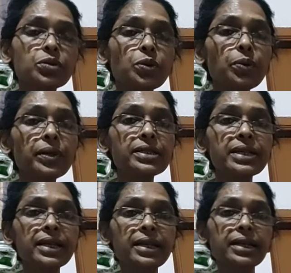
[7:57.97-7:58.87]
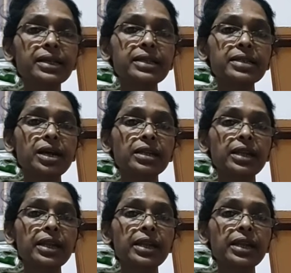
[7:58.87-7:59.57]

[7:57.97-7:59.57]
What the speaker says: So we say that these are the